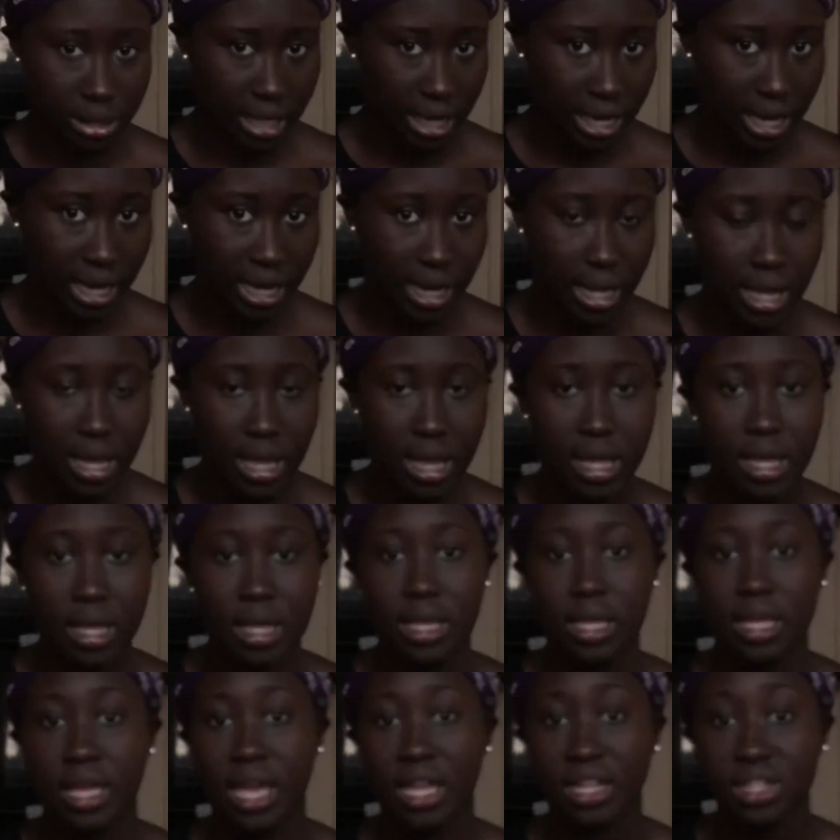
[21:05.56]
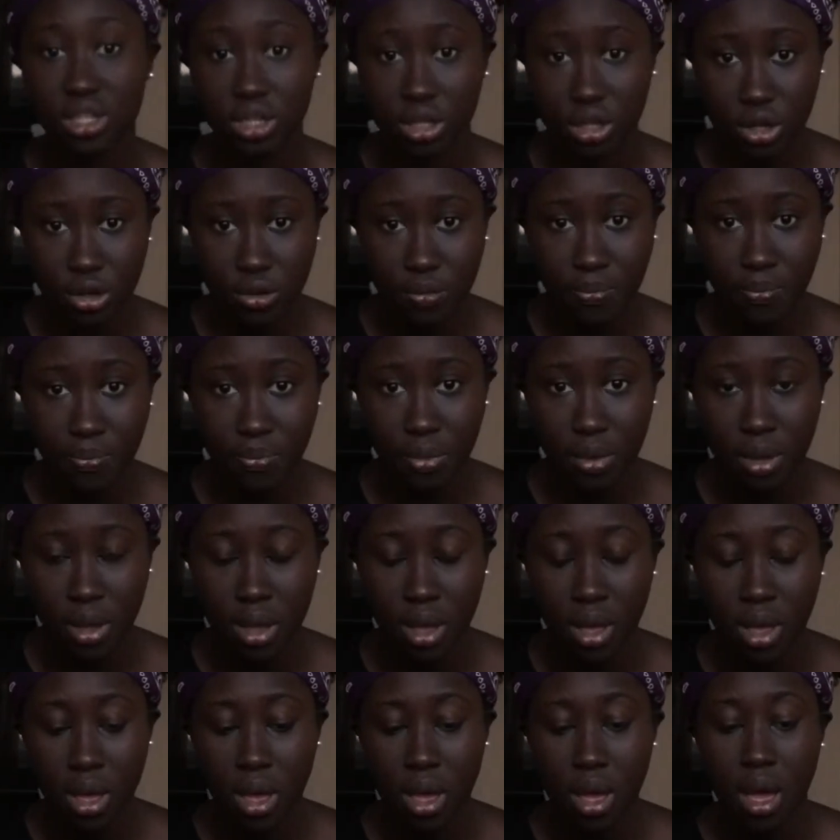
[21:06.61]
day get to you.
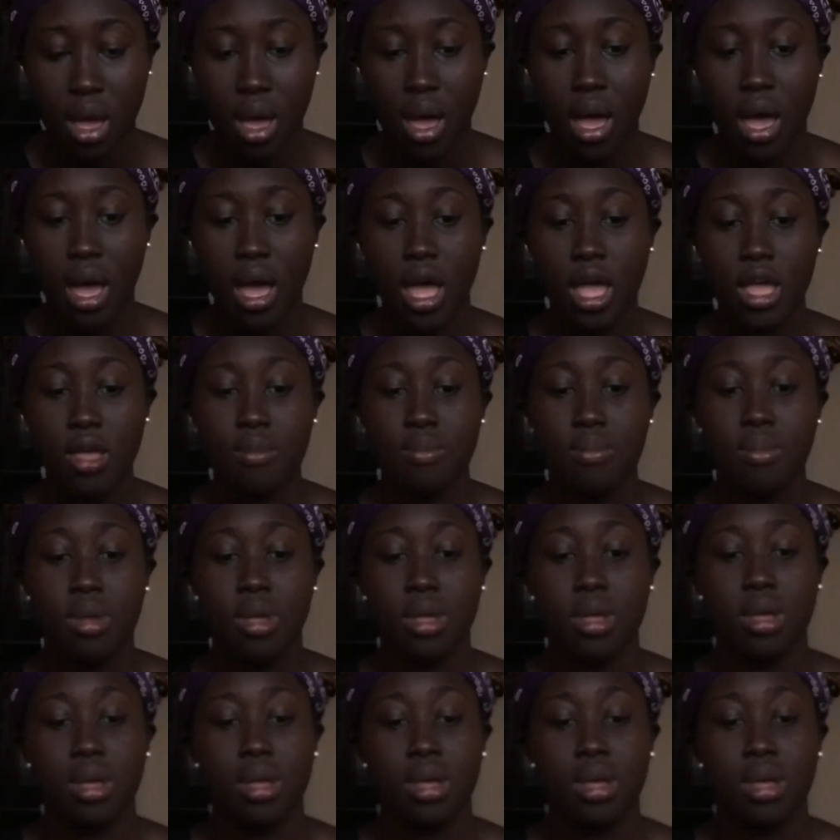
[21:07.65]
Um,